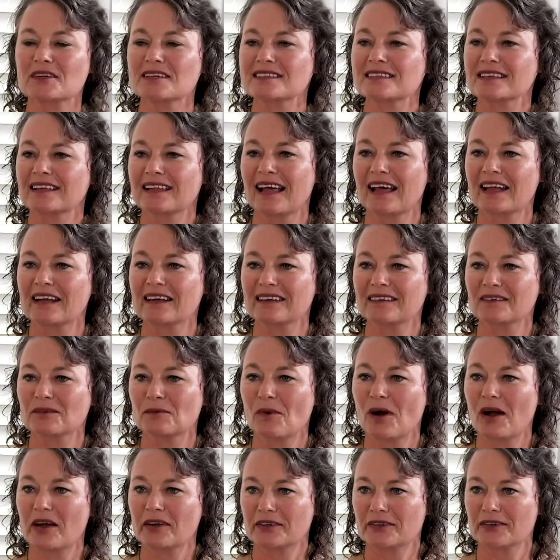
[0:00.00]
is a lot of
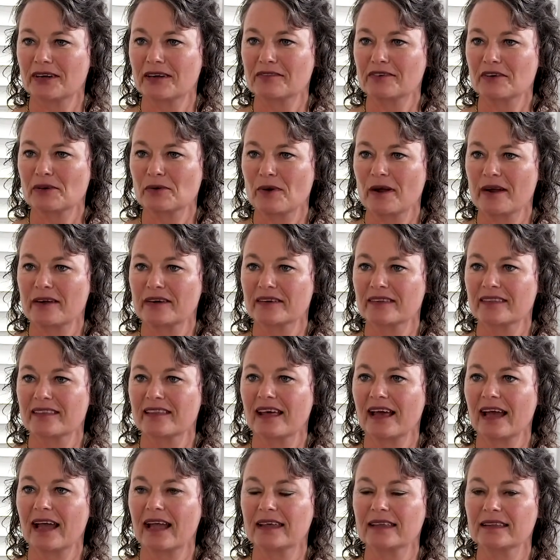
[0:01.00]
water everywhere.
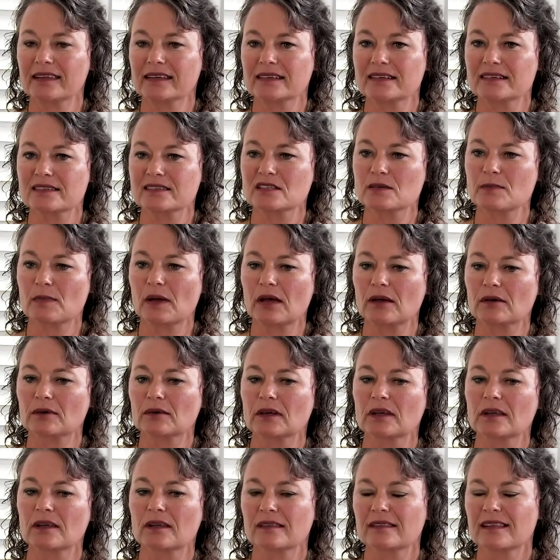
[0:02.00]
The island is
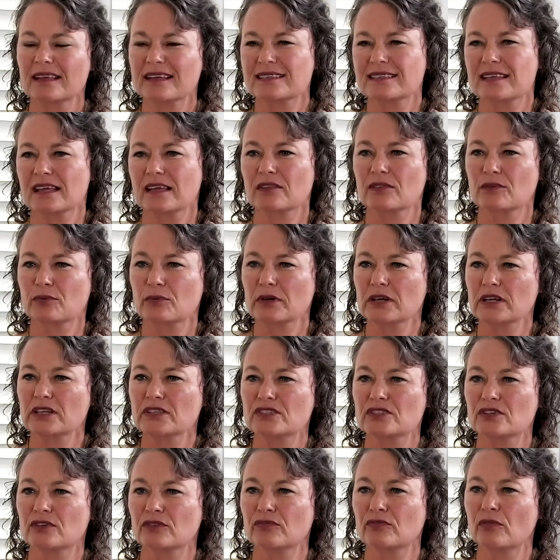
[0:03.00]
about, they say, 3
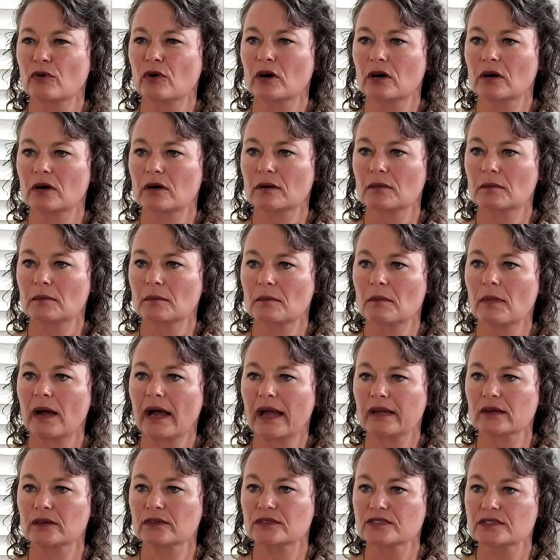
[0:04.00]
to 4
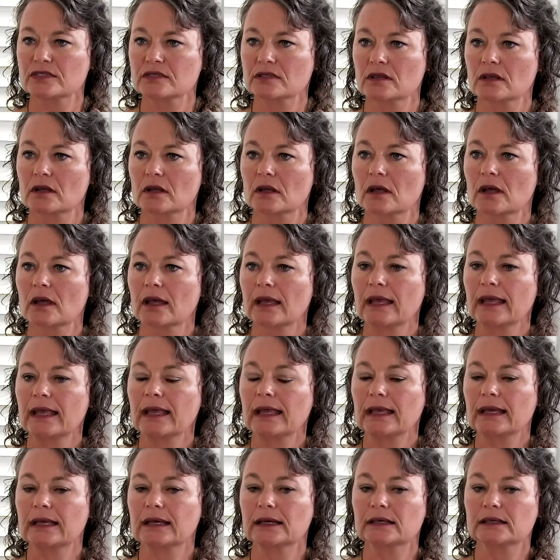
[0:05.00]
miles,
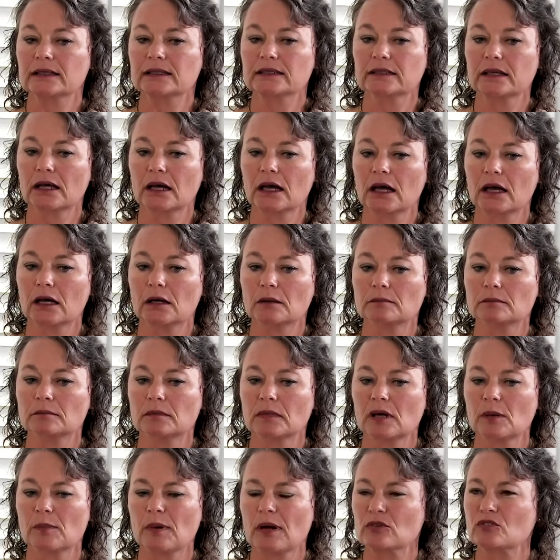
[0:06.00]
and
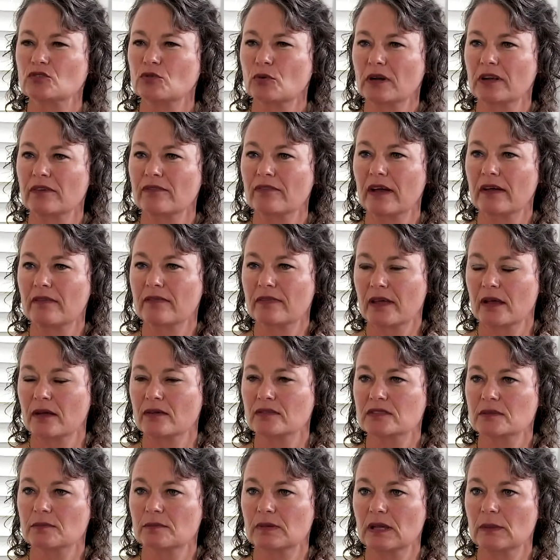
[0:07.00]
about
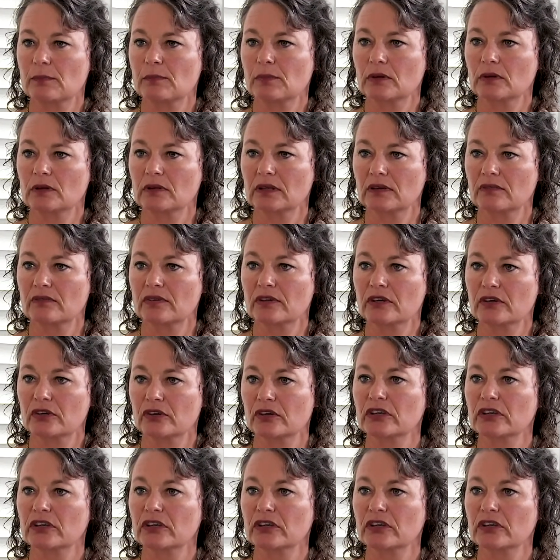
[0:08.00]
25,000 people live here